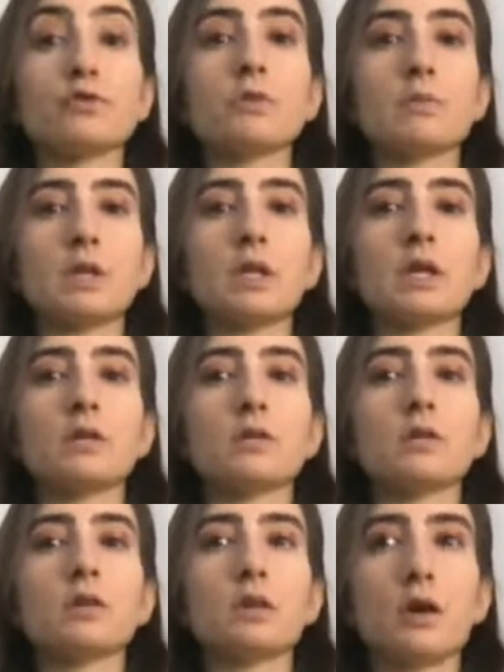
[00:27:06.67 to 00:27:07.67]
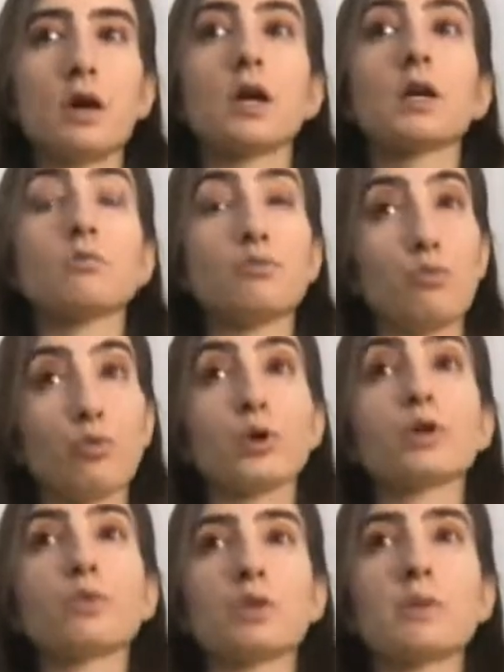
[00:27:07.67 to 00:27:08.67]
treatment that I
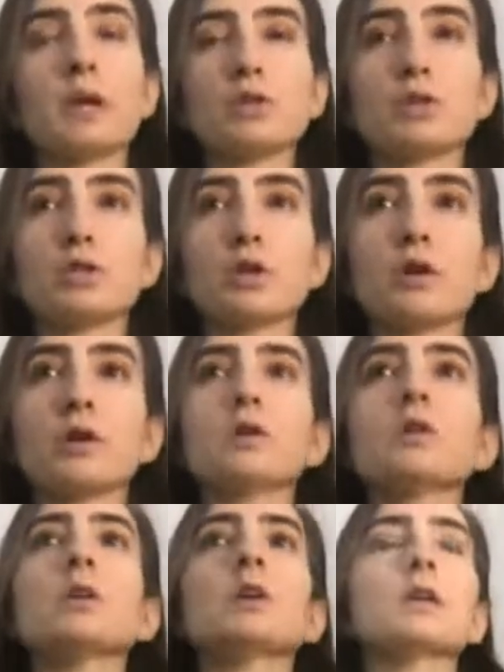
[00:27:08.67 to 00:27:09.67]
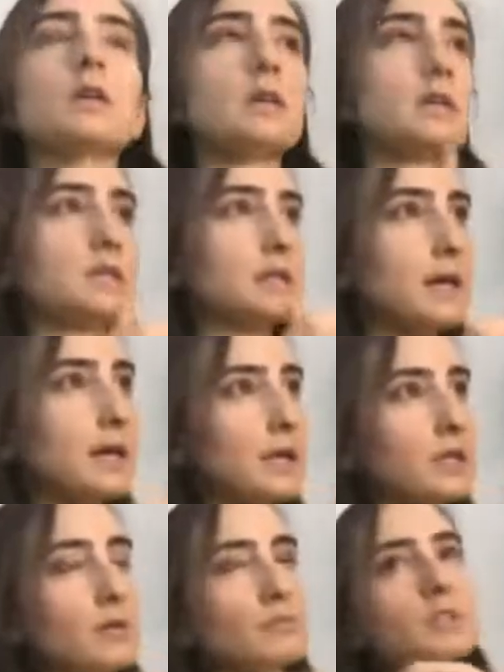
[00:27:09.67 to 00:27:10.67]
work with patients on is
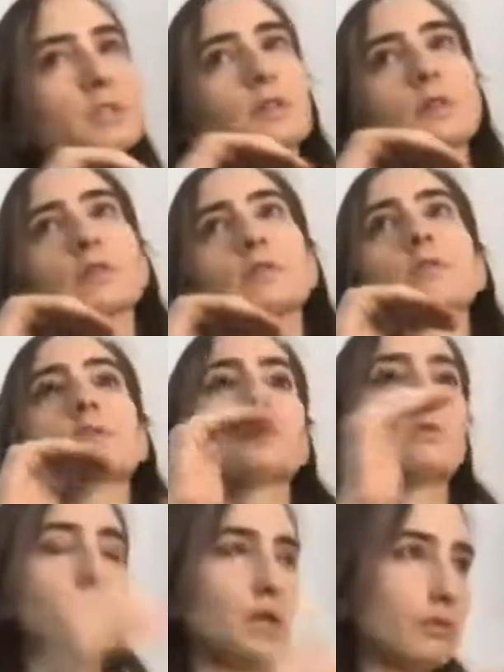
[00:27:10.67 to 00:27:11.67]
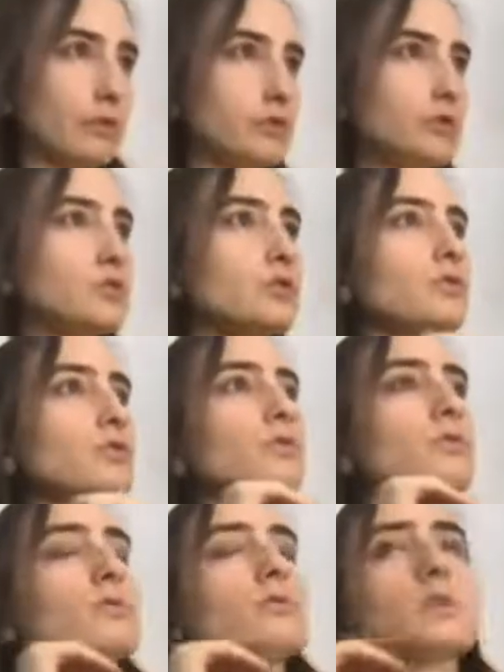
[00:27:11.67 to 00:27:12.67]
getting them to be able to
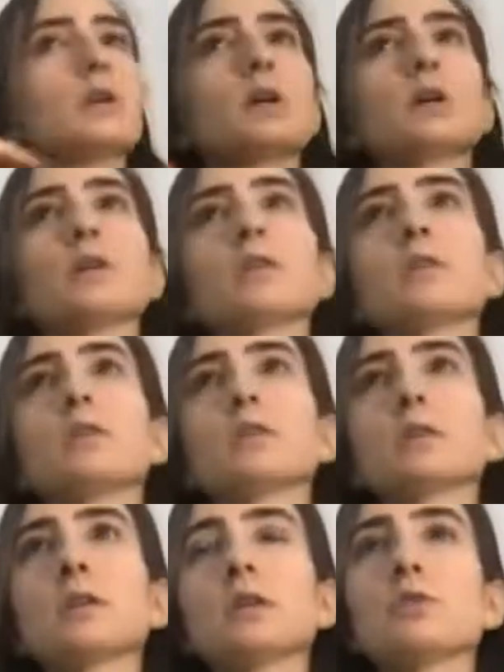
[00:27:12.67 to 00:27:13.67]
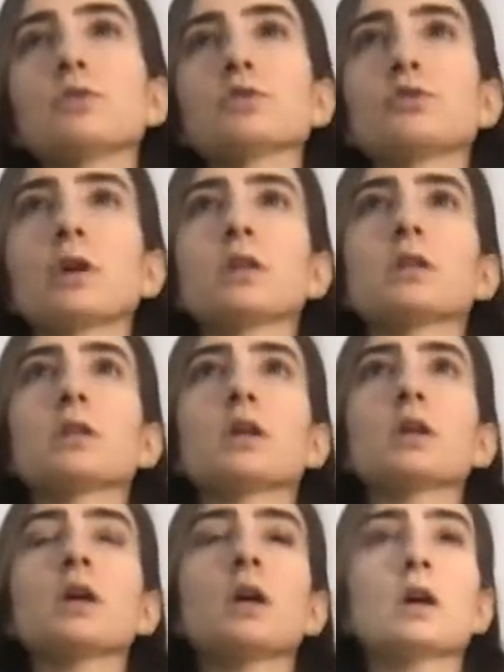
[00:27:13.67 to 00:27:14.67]
do uh, the Kegel
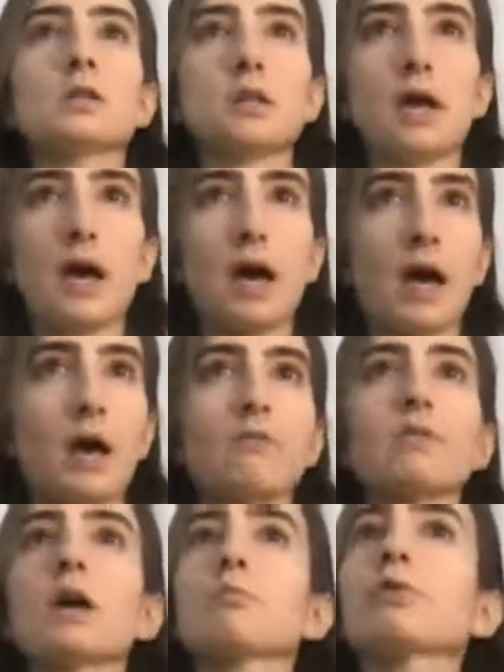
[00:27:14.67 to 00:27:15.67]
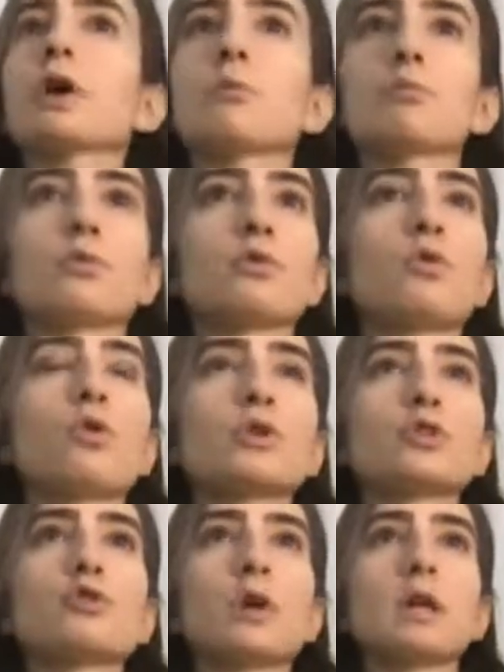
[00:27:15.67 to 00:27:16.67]
strengthening, to have that proper core
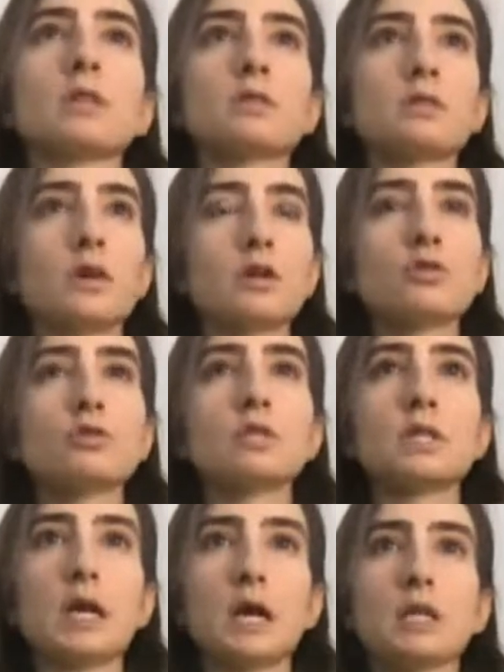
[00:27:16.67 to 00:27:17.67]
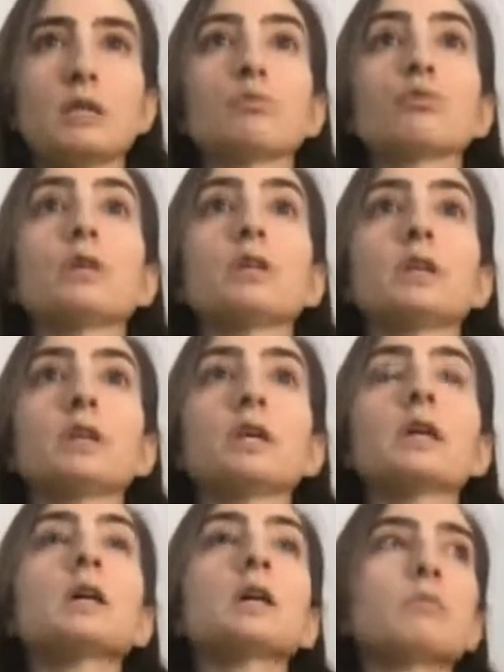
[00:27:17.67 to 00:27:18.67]
strength, to understand the breathing,
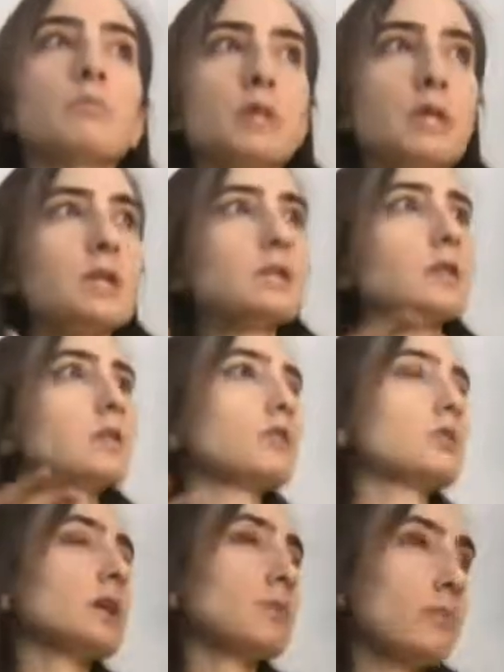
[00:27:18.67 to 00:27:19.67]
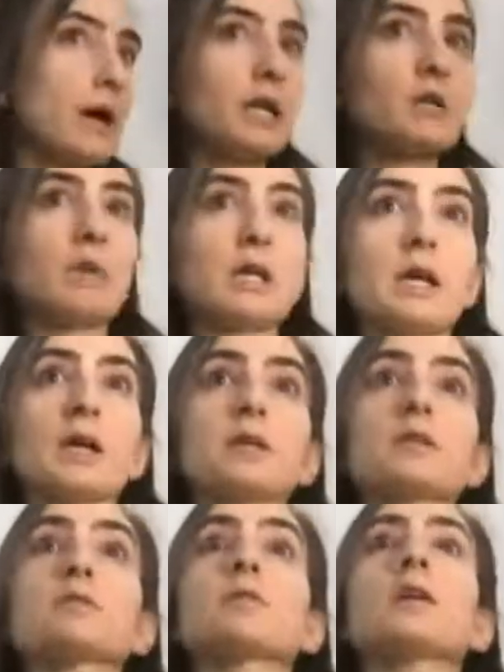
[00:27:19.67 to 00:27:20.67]
but then to understand body
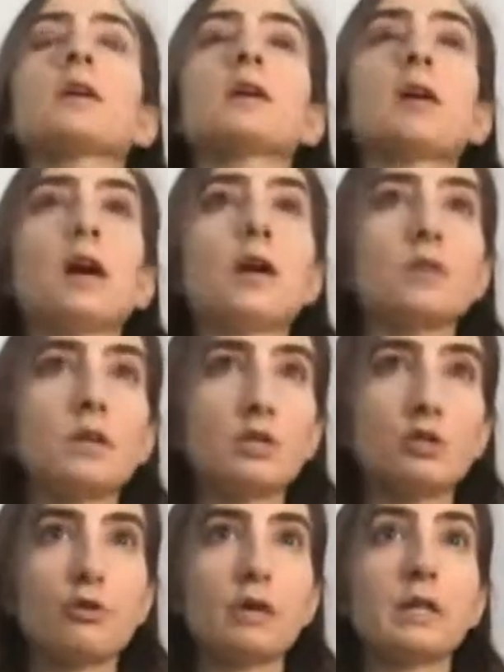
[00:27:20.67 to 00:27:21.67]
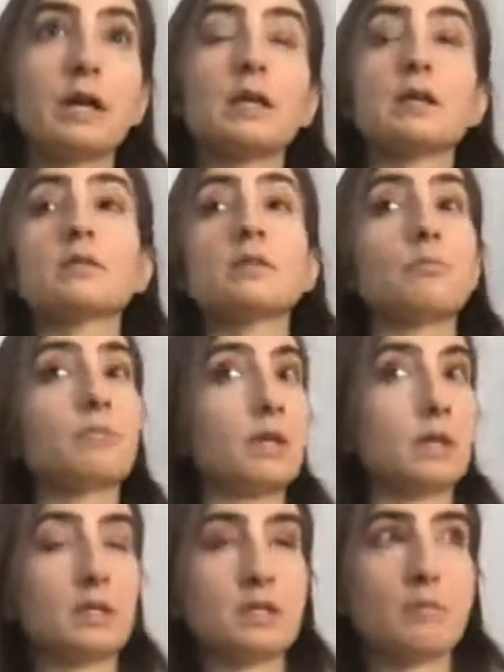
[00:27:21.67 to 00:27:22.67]
mechanics and how to integrate that into
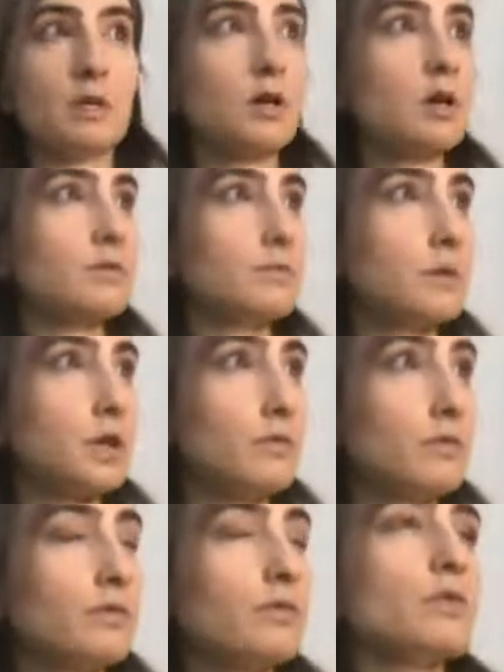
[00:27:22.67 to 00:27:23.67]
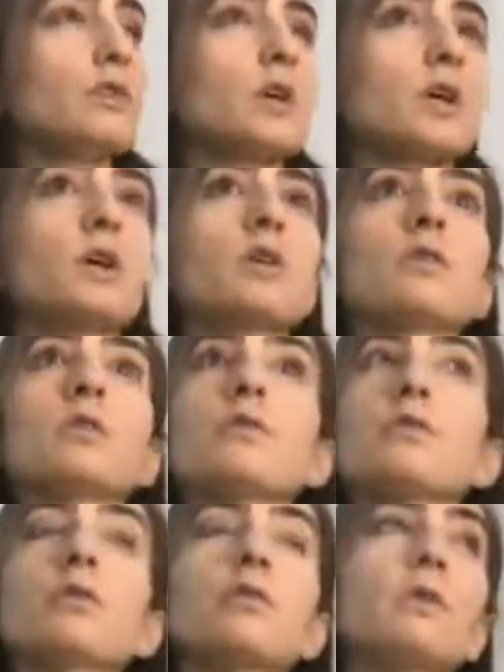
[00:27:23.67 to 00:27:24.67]
picking something off off the floor, or
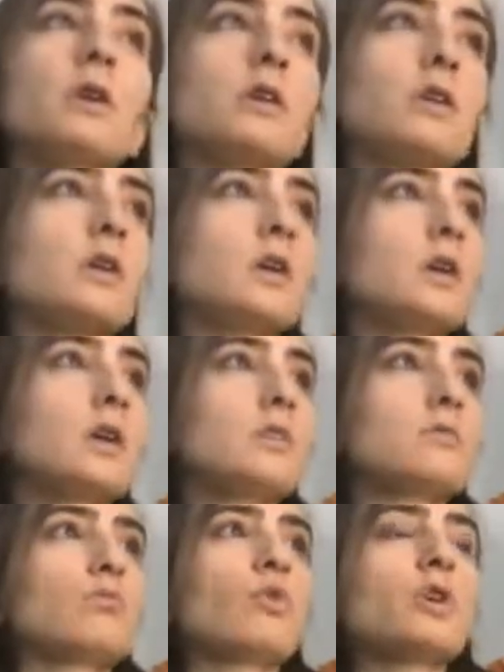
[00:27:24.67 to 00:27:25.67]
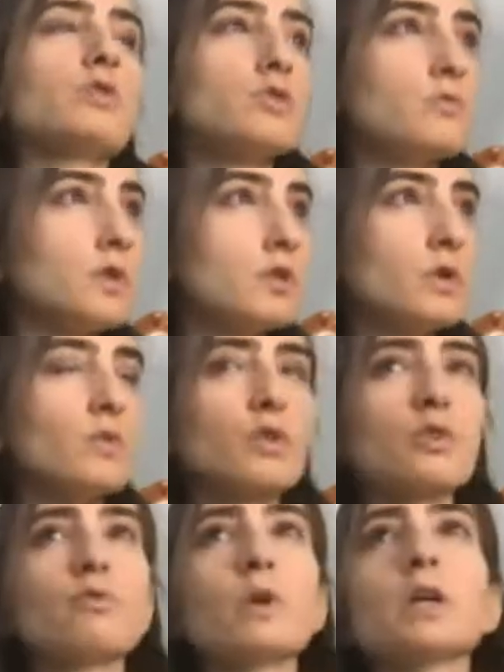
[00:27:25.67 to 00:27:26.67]
if they're a runner, what you should be doing
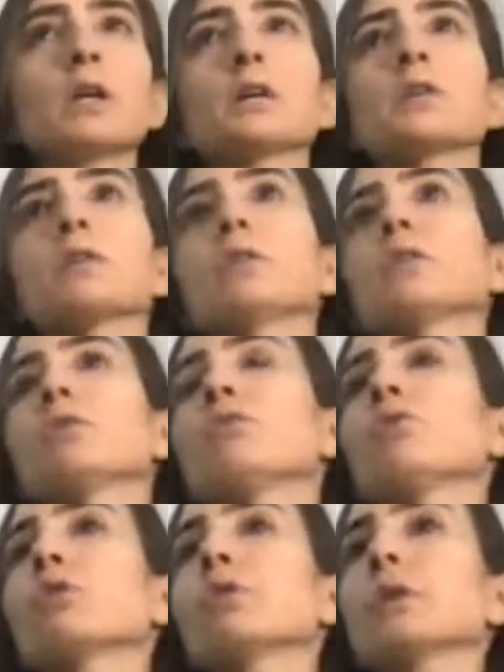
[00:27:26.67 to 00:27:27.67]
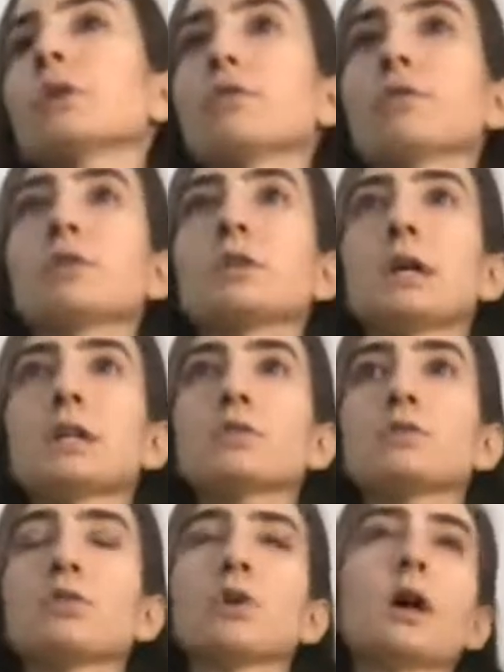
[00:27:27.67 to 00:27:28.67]
when you're running, or if you're a
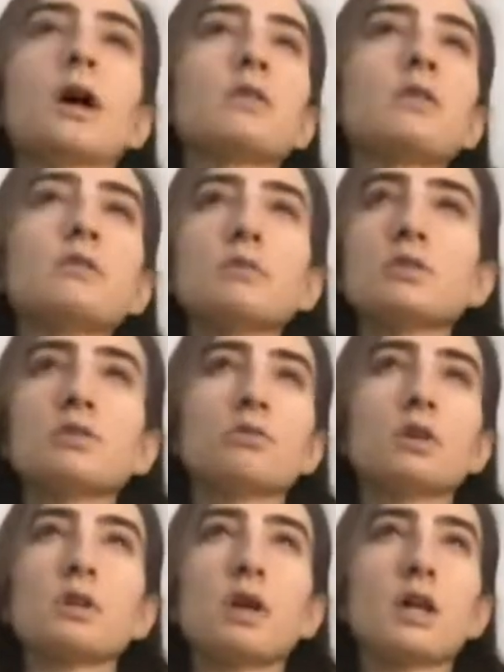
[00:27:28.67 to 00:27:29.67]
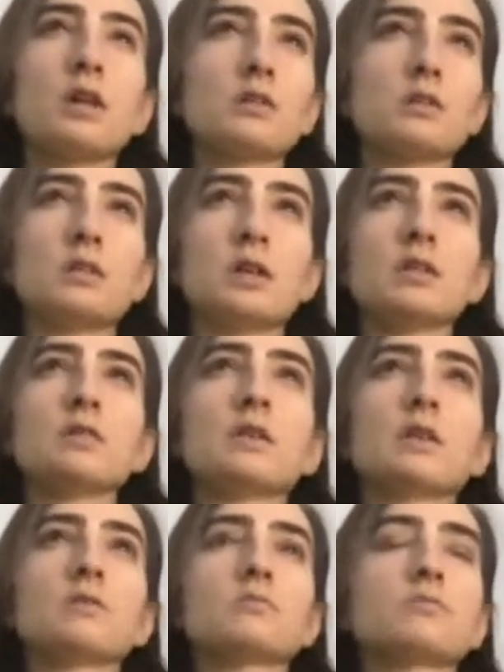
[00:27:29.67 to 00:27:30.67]
dancer, how do you integrate that into
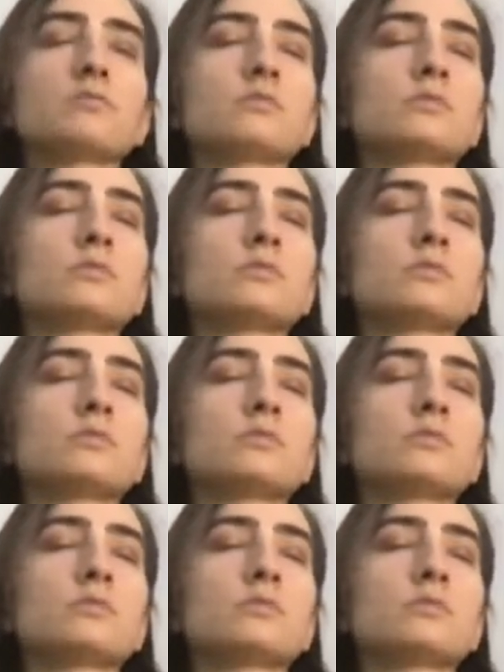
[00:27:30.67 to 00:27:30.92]
dancing?